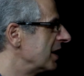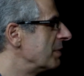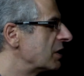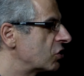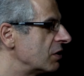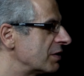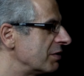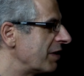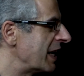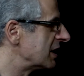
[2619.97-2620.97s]
The Ministry of
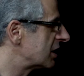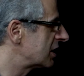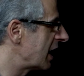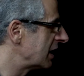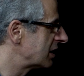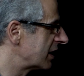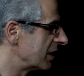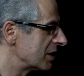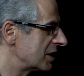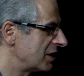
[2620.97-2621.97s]
Defense says
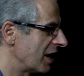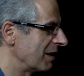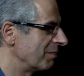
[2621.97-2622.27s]
that